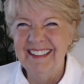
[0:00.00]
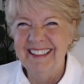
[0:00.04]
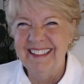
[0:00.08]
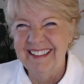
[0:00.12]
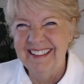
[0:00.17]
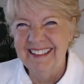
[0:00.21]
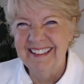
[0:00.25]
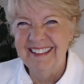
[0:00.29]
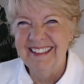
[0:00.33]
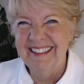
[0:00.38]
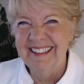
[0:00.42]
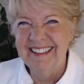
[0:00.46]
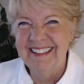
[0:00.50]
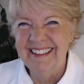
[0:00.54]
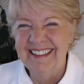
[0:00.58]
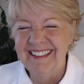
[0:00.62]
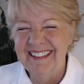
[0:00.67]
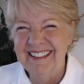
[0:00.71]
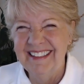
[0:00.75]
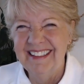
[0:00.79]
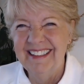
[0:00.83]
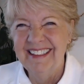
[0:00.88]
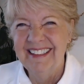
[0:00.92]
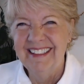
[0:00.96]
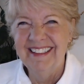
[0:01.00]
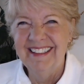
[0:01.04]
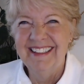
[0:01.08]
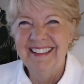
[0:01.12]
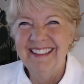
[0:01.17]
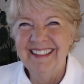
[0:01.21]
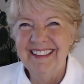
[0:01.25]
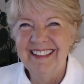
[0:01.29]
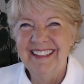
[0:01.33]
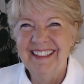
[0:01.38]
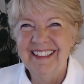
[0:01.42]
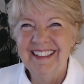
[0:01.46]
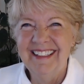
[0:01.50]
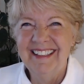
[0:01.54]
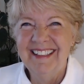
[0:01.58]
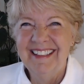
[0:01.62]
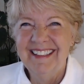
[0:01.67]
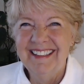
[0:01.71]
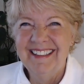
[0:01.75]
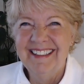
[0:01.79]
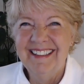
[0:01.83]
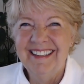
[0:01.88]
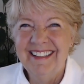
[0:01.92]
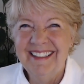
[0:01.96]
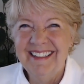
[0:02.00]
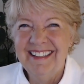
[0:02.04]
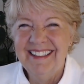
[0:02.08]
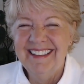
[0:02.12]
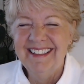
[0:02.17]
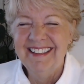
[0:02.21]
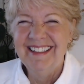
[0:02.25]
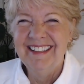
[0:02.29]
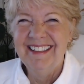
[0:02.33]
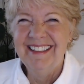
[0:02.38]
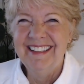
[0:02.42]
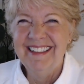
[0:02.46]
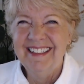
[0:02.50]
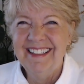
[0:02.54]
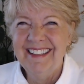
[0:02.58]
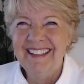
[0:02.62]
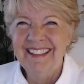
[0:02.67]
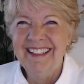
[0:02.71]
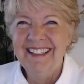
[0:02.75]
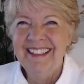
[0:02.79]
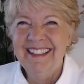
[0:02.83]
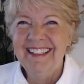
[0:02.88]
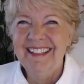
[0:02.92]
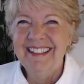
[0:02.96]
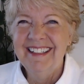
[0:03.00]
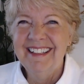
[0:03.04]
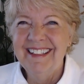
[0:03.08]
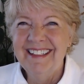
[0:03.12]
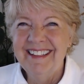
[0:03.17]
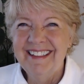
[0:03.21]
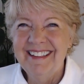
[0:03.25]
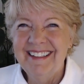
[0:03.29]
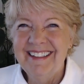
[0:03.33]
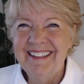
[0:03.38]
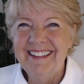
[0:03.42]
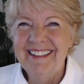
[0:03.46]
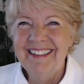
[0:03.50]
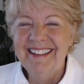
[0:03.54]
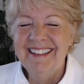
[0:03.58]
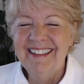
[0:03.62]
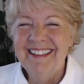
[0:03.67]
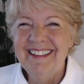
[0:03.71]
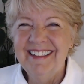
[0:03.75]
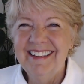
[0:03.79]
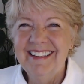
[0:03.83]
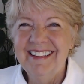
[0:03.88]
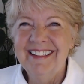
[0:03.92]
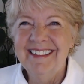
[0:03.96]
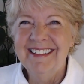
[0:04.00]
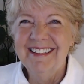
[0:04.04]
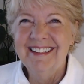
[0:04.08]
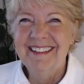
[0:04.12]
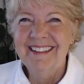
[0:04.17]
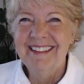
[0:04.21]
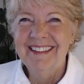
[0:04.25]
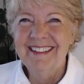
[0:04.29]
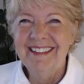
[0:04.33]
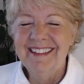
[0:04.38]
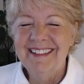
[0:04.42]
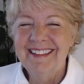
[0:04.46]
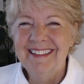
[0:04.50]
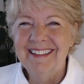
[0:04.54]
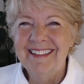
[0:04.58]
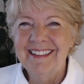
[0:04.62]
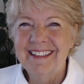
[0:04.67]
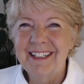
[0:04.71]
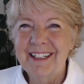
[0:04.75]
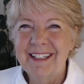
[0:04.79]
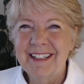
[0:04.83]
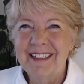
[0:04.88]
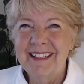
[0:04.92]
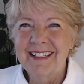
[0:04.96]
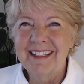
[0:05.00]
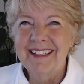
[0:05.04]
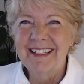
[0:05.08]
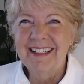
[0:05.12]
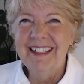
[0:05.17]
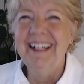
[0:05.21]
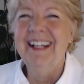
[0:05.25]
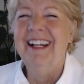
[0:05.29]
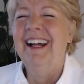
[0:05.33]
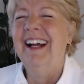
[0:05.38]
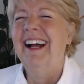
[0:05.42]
No words are spoken by the person on screen.